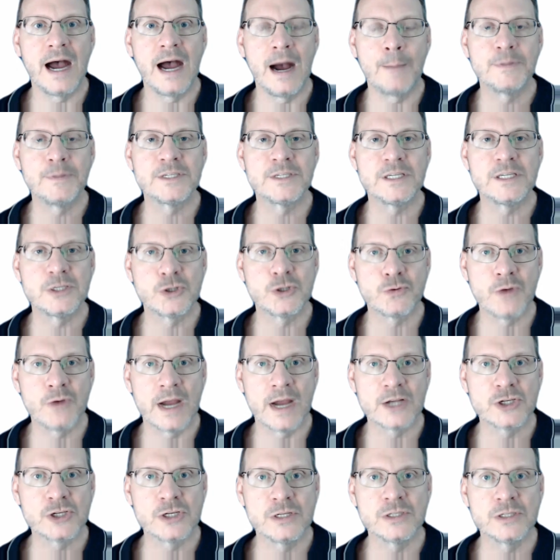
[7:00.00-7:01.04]
opposite
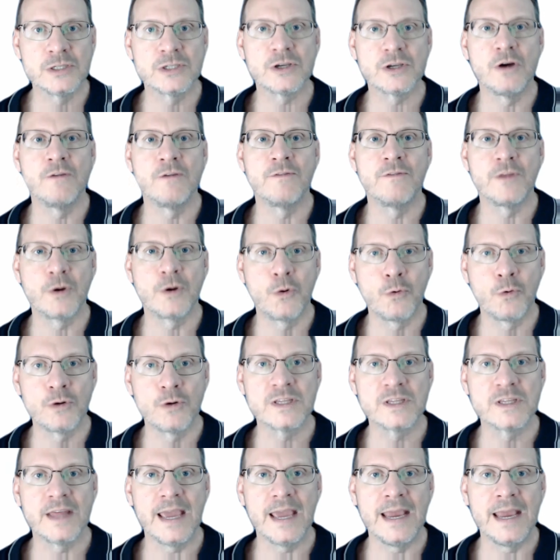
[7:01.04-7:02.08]
directions over the
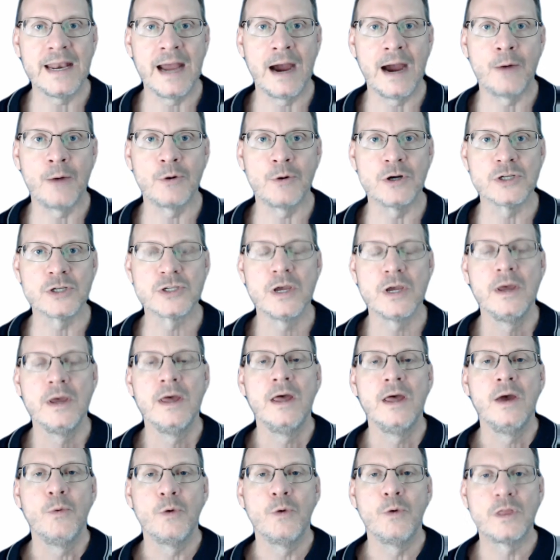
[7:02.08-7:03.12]
course of the 8 hours,
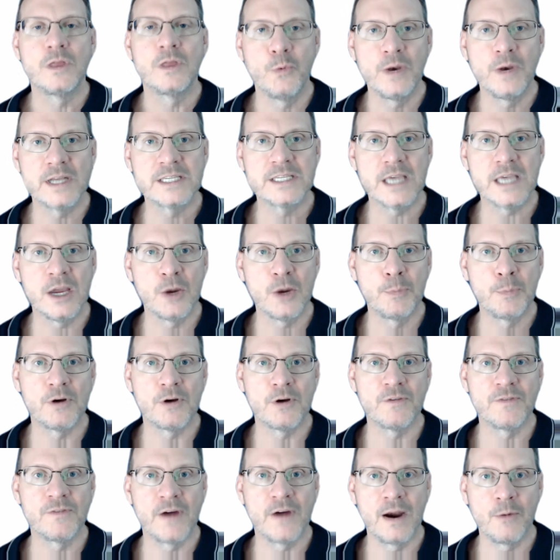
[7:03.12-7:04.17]
with the Winix air
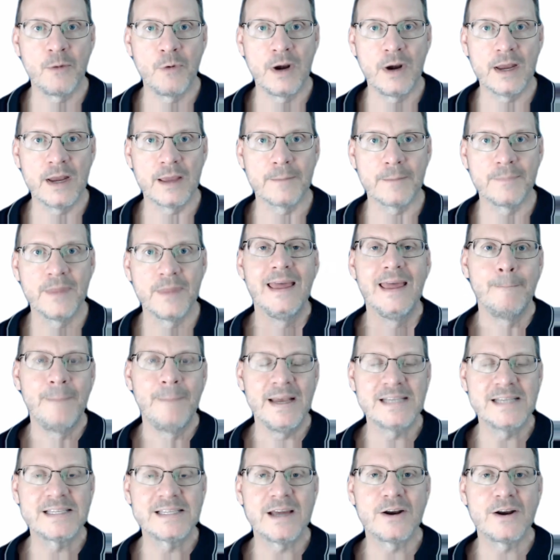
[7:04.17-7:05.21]
purifier running.
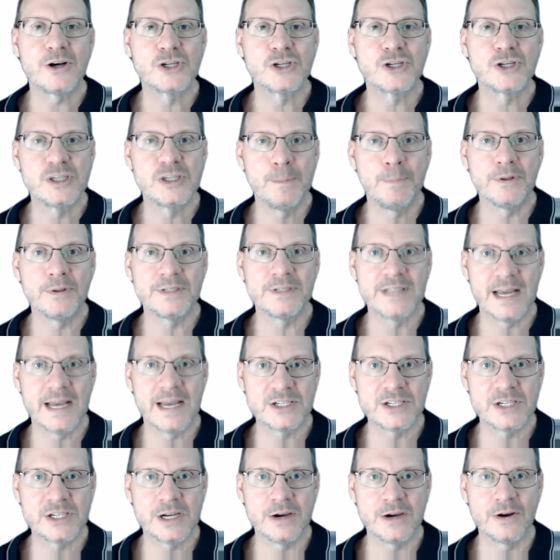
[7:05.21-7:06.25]
Based on our simple
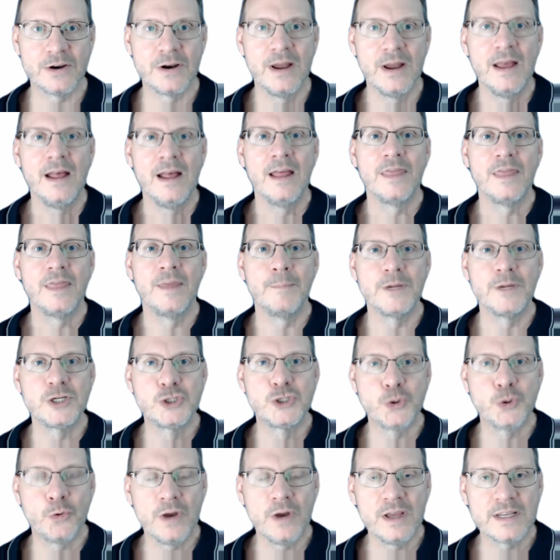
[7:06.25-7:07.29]
test here, the
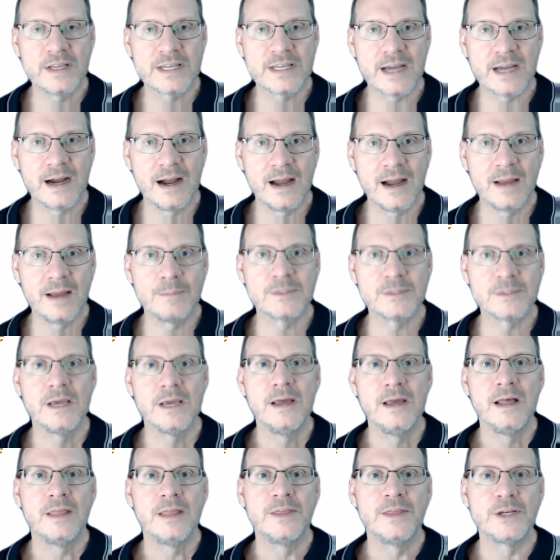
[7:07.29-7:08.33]
majority of times,
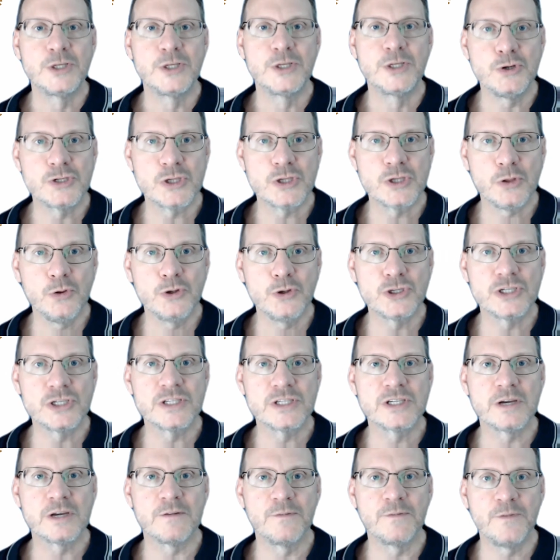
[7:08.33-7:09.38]
the two
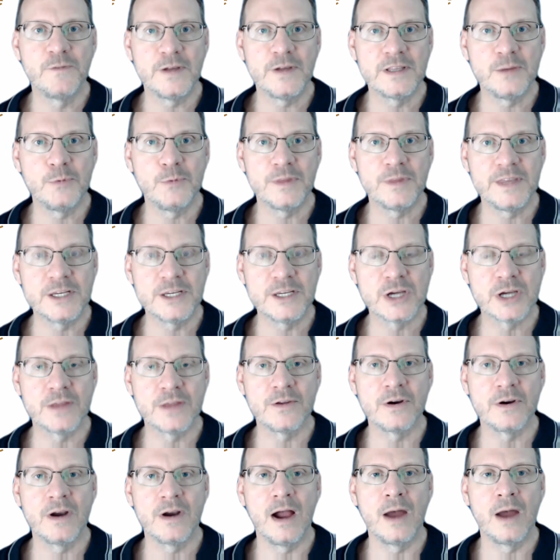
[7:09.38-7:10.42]
solutions conflicted with each
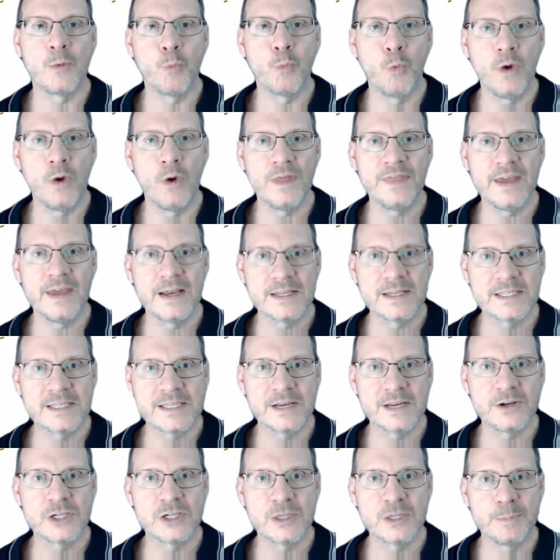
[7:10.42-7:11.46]
other on what they
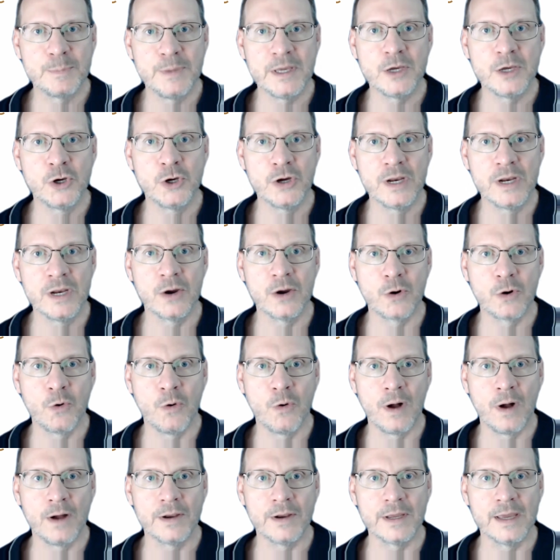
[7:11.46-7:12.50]
considered to be good air
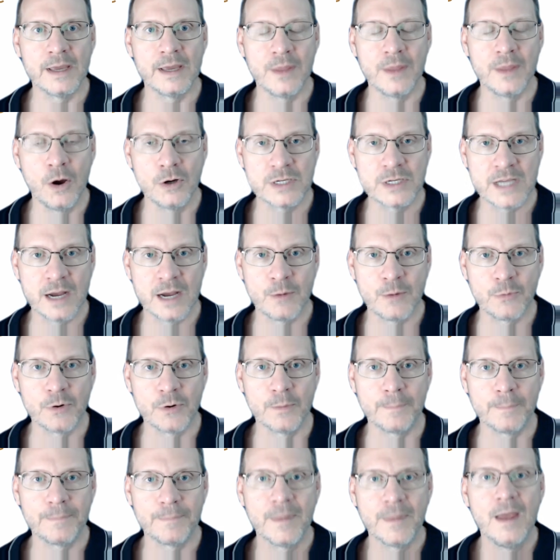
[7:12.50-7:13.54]
quality in the hotel
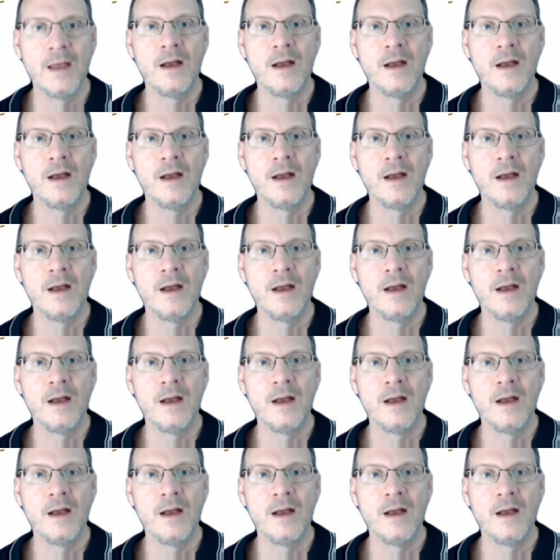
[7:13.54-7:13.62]
room.